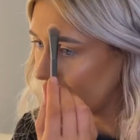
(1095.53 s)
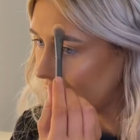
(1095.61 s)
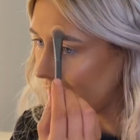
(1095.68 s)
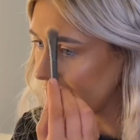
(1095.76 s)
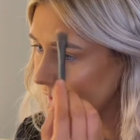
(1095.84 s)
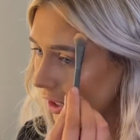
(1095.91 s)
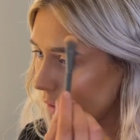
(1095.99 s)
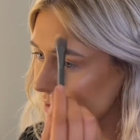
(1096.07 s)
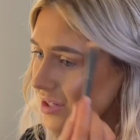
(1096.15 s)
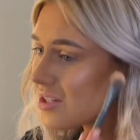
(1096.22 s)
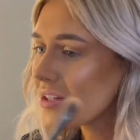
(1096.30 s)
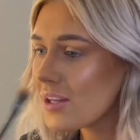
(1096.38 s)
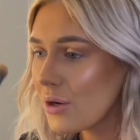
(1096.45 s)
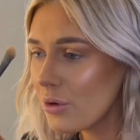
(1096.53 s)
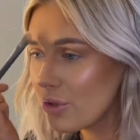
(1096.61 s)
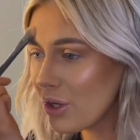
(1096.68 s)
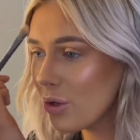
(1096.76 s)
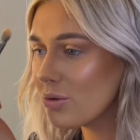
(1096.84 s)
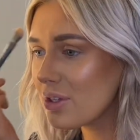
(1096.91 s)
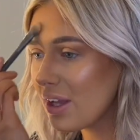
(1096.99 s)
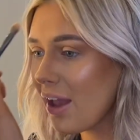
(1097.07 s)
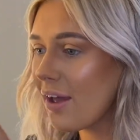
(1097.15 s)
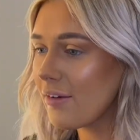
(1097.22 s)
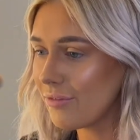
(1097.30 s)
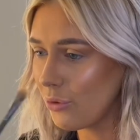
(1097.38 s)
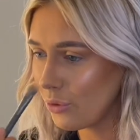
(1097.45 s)
Honey, I'm still using
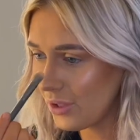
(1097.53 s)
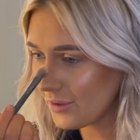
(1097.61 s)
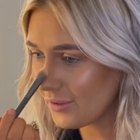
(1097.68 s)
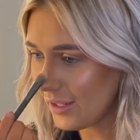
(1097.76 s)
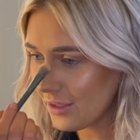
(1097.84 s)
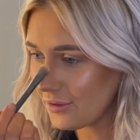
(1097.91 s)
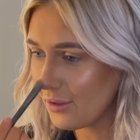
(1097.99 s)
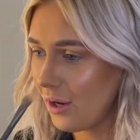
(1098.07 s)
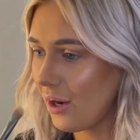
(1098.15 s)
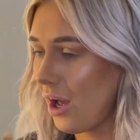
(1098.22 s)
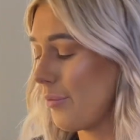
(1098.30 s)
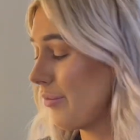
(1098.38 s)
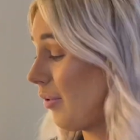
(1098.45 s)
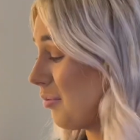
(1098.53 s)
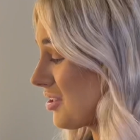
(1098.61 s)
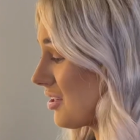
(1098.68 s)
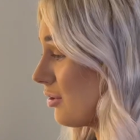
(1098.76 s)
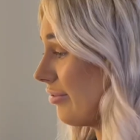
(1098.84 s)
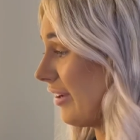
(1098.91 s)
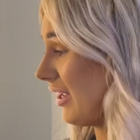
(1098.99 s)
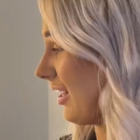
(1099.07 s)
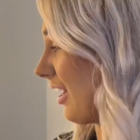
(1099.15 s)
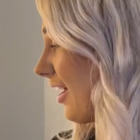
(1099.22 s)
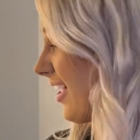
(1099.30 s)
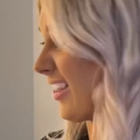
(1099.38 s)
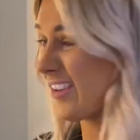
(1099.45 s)
it 4 years later. Like, I'm still thinking
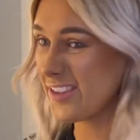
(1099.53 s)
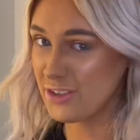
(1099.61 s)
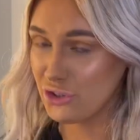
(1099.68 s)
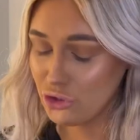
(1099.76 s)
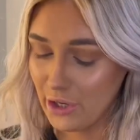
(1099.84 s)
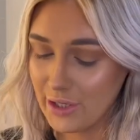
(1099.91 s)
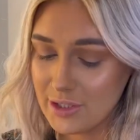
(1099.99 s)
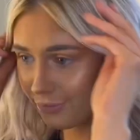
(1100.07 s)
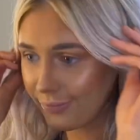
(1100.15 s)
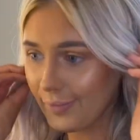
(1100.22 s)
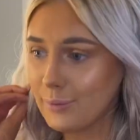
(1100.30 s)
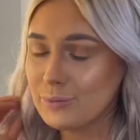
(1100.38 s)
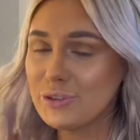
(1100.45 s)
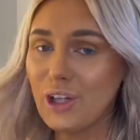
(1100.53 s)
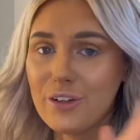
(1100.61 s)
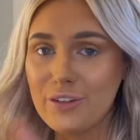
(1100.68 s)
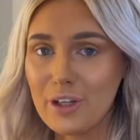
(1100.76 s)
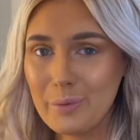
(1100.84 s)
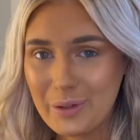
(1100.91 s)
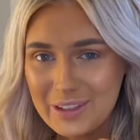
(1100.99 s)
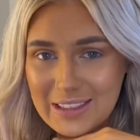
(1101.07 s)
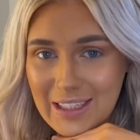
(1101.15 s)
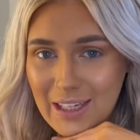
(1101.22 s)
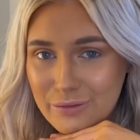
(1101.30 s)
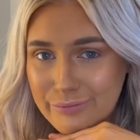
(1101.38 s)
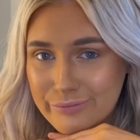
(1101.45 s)
like, yeah, this is a trend. I'm starting to look pretty now.